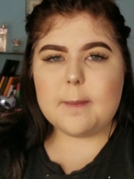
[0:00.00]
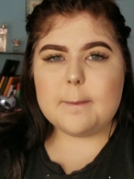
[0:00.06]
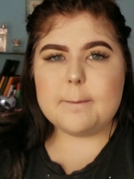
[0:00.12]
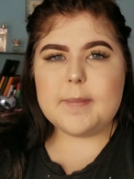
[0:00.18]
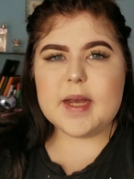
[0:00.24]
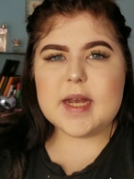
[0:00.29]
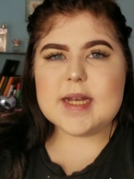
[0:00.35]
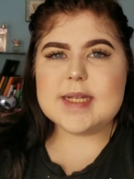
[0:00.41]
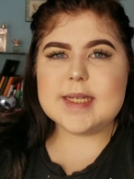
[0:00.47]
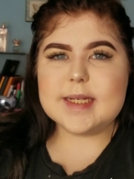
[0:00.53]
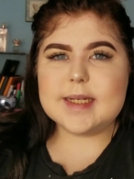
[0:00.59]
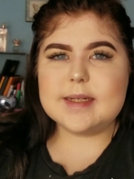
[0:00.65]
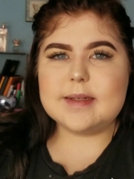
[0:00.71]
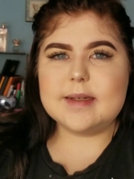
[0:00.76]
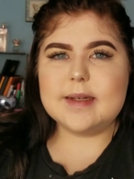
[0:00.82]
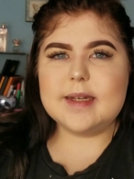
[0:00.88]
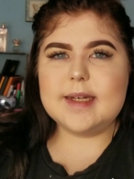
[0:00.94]

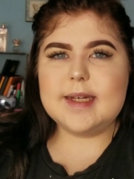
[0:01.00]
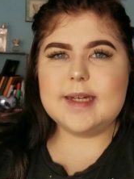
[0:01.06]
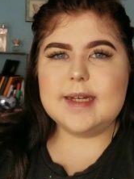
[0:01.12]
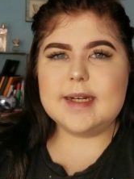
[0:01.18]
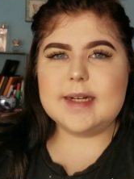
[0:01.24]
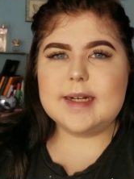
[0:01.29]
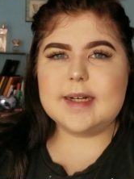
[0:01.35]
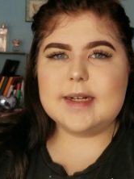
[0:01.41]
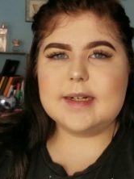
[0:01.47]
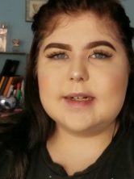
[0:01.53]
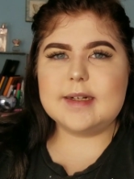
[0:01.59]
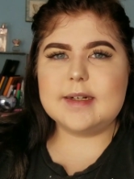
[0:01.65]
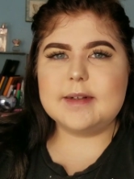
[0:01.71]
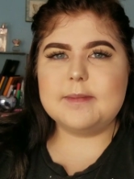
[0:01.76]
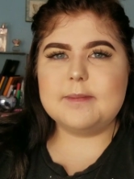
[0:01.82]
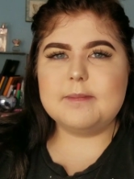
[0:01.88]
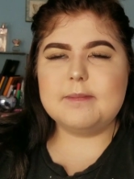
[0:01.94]
Basically
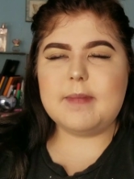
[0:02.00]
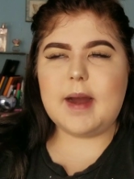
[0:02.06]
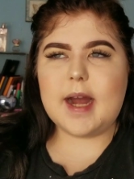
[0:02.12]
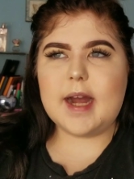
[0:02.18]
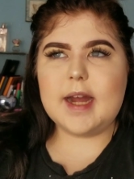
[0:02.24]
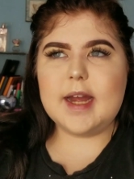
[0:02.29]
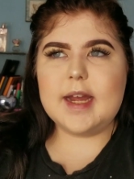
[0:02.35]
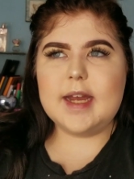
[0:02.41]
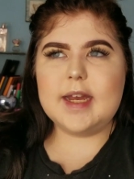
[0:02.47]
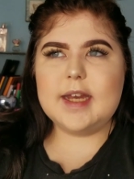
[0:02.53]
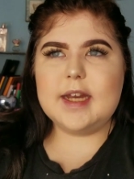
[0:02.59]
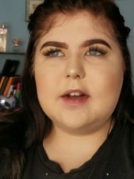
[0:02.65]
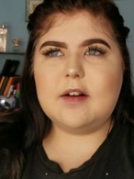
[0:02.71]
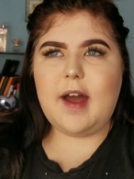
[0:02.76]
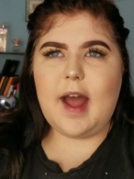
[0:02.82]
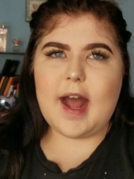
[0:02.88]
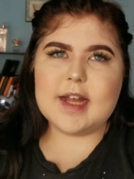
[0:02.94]
my
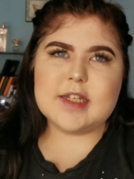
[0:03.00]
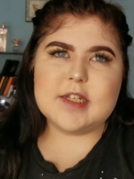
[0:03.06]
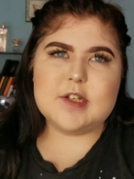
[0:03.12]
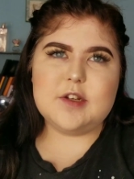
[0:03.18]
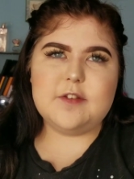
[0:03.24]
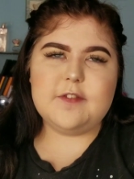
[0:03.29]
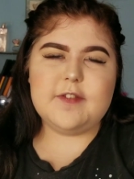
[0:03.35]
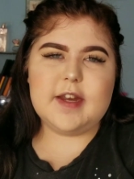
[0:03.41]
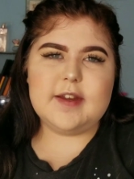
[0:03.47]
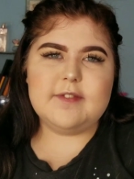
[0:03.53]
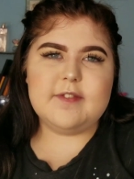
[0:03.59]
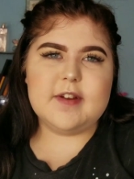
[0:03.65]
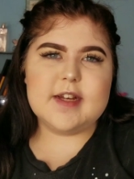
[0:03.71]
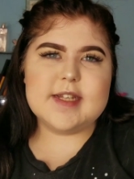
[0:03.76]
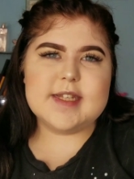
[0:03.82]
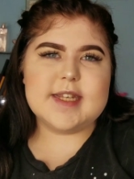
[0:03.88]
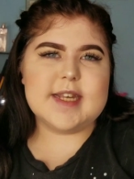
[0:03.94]
last two
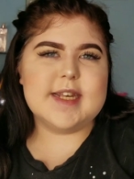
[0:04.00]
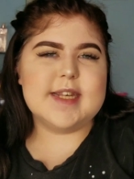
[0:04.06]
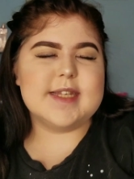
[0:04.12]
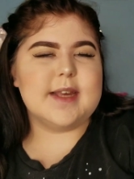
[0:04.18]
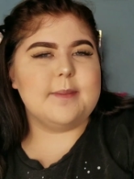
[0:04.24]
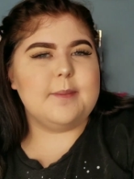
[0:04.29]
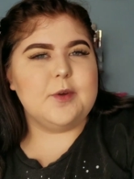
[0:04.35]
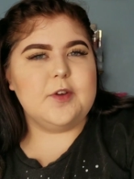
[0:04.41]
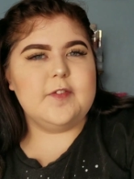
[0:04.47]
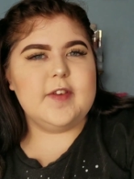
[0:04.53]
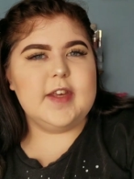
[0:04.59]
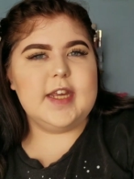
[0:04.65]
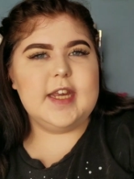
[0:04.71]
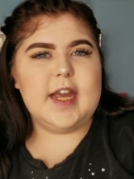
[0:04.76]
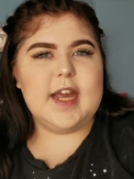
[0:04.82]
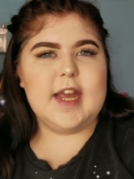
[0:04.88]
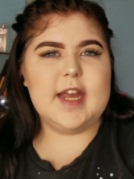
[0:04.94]
favorites is a
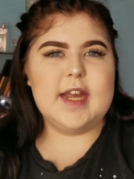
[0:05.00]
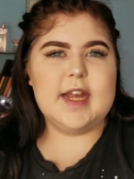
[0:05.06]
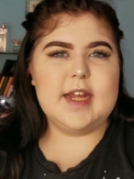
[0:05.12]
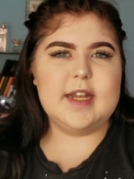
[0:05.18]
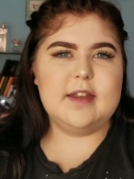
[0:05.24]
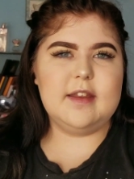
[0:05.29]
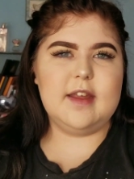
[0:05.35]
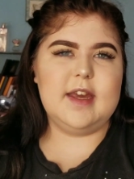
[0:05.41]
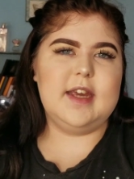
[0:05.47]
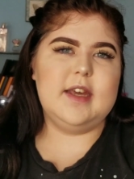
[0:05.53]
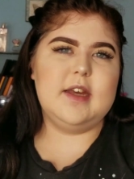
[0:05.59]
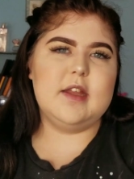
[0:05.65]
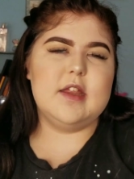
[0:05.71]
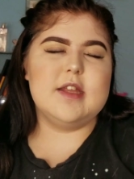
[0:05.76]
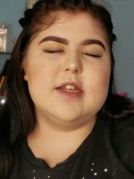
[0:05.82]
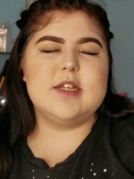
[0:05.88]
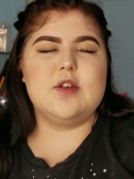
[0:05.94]
movie and like
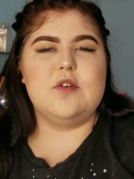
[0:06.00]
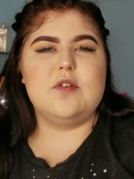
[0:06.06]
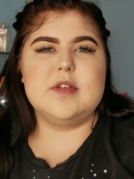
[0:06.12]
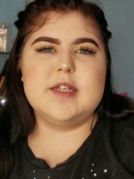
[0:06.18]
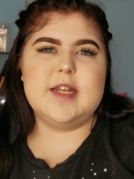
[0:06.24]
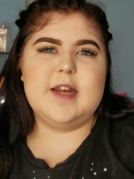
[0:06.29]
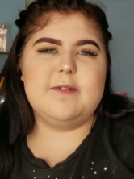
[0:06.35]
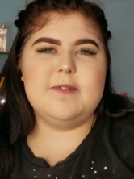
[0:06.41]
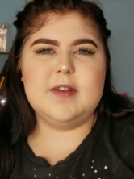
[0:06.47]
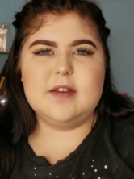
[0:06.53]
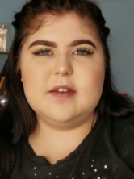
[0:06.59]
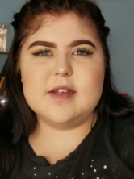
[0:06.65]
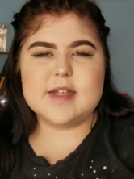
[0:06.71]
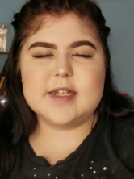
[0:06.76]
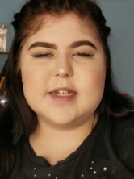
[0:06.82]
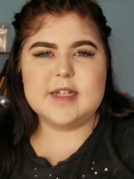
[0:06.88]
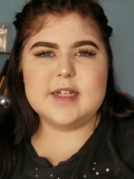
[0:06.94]
the songs that I've been
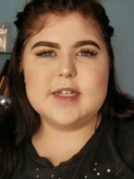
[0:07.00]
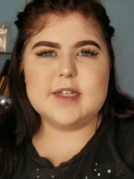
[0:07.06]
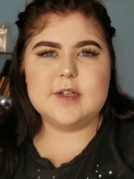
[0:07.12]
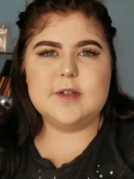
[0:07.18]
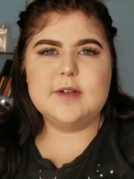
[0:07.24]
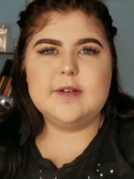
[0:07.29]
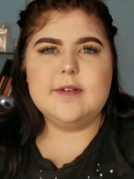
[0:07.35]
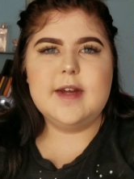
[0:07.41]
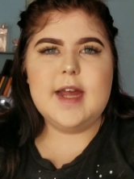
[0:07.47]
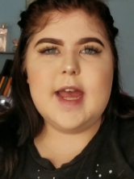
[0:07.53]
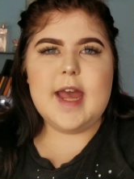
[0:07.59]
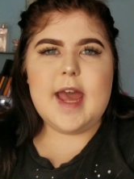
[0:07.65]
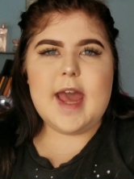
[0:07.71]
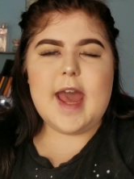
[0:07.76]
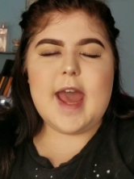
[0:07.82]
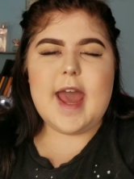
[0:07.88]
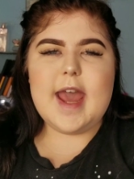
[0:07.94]
listening to.
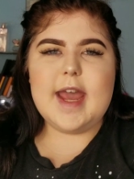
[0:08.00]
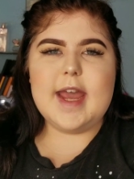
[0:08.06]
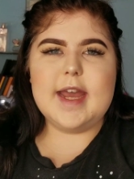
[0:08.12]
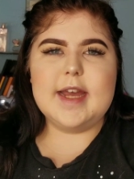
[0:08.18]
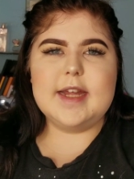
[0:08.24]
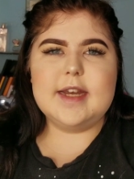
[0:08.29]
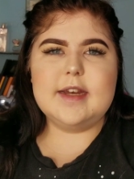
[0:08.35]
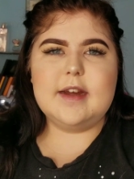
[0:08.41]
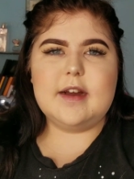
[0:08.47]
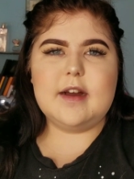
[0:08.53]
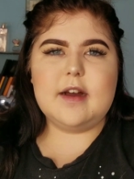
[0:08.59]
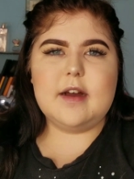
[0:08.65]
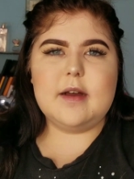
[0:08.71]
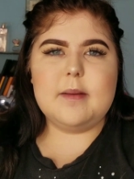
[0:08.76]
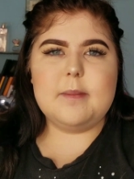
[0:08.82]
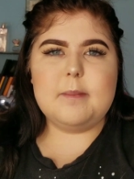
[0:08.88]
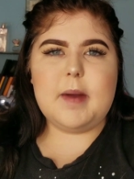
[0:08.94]
And
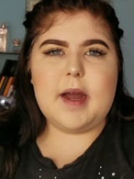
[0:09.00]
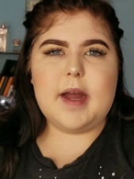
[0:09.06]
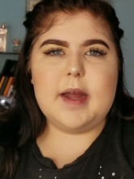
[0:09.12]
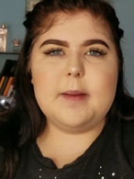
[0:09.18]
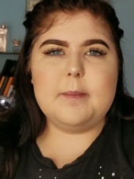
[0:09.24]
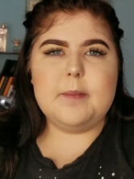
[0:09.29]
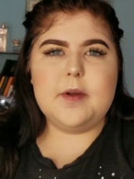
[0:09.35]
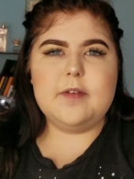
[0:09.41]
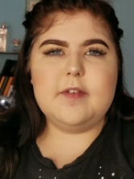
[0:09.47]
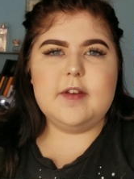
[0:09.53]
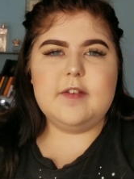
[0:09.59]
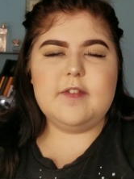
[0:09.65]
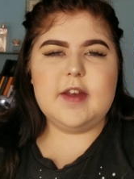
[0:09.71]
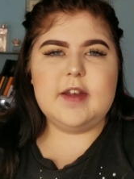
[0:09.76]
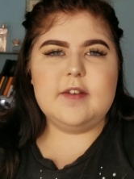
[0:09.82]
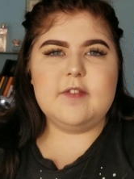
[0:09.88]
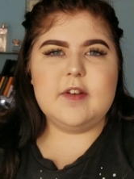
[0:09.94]
my movie
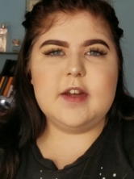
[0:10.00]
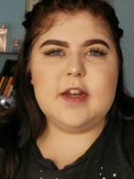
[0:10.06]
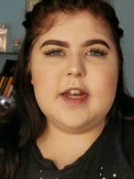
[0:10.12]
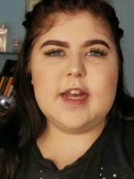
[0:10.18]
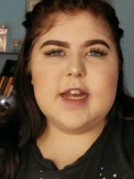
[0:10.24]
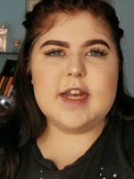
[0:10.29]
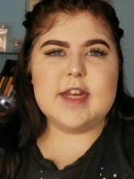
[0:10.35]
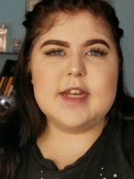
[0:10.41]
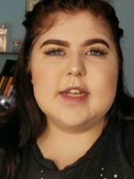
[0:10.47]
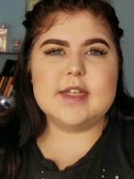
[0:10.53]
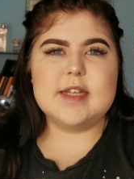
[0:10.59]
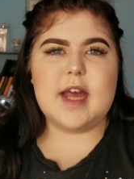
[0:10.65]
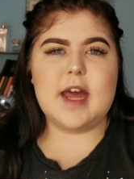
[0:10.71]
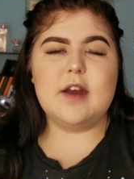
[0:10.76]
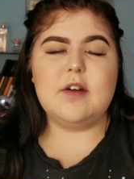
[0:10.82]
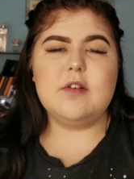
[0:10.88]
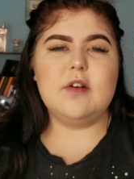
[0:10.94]
favorite is,
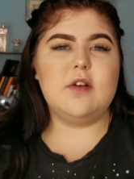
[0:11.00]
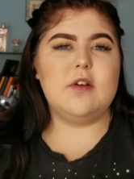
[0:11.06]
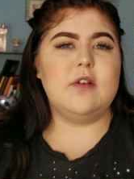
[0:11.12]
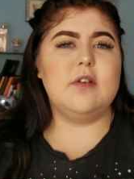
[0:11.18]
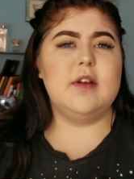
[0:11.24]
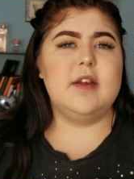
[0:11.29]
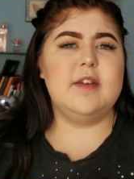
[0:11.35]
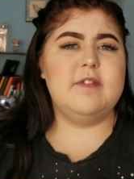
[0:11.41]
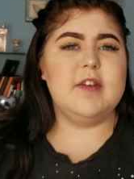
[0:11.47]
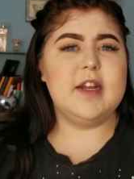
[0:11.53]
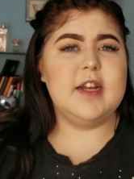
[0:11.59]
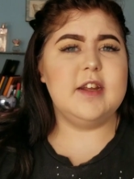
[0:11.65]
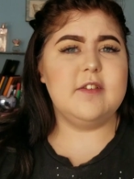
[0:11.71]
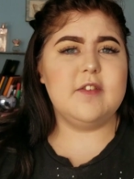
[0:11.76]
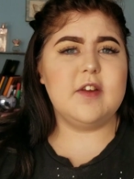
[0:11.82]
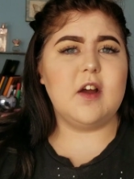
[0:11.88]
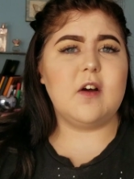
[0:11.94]
I don't know if any
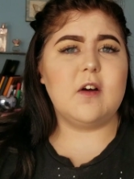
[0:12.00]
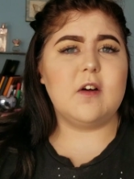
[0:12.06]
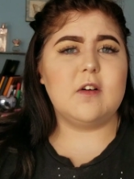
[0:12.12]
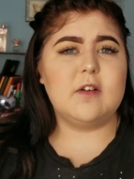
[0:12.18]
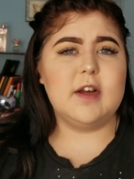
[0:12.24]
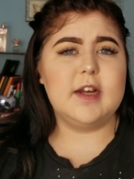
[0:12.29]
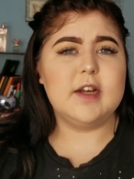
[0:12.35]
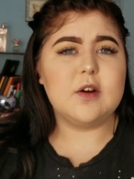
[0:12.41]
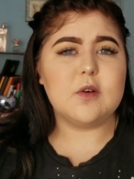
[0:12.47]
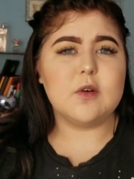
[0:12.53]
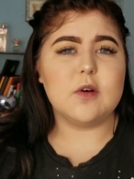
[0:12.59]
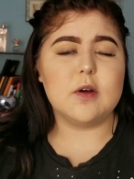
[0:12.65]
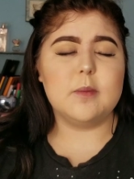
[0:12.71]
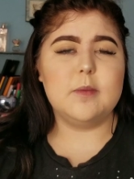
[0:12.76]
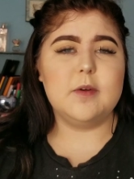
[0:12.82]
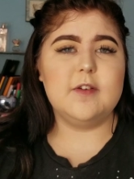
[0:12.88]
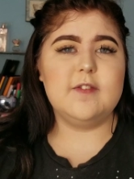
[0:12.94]
of y'all like horror
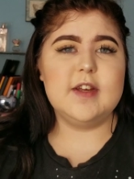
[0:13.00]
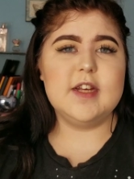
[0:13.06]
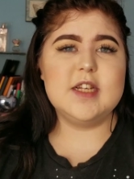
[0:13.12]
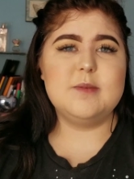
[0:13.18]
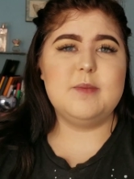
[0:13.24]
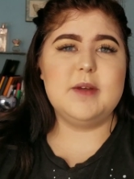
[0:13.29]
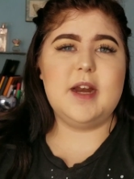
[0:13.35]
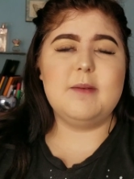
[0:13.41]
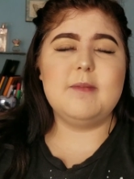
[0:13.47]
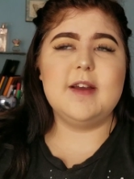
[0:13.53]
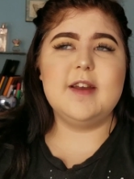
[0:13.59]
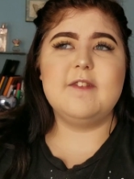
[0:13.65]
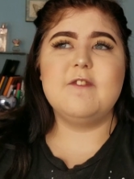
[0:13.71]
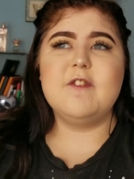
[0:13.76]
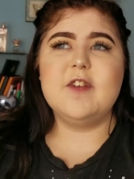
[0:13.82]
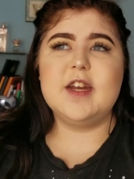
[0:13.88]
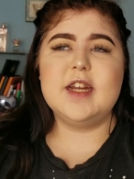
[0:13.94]
movies, but I'm like
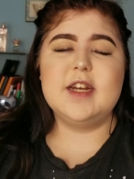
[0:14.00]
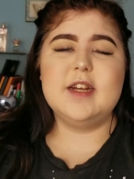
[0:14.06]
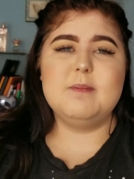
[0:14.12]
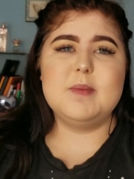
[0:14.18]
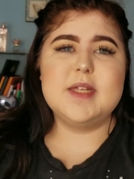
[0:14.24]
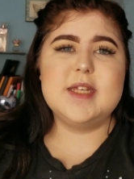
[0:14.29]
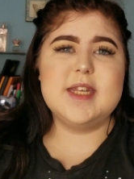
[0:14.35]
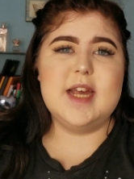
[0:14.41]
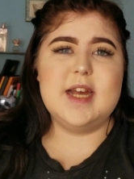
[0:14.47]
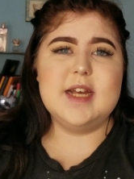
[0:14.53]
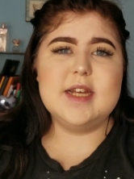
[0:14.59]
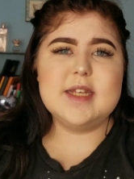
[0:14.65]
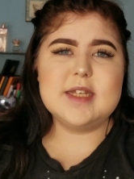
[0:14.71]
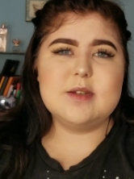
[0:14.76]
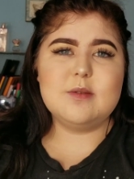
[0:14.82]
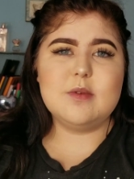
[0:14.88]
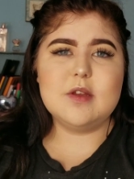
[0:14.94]
freaking
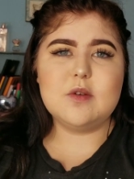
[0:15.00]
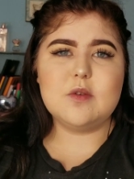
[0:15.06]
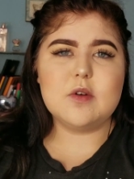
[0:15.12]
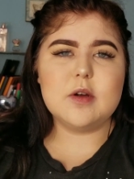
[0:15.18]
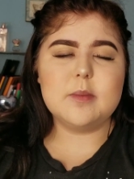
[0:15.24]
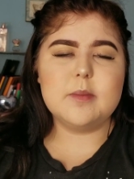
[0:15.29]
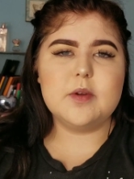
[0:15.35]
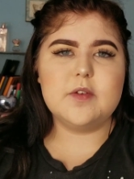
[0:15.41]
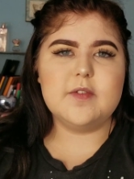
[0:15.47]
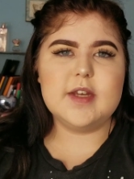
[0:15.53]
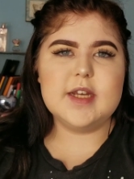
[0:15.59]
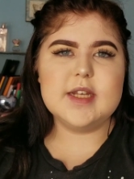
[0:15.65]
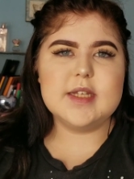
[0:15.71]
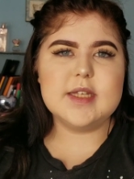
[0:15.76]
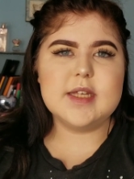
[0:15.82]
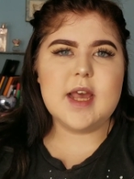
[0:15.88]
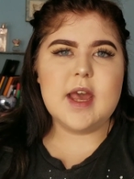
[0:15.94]
obsessed with horror movies.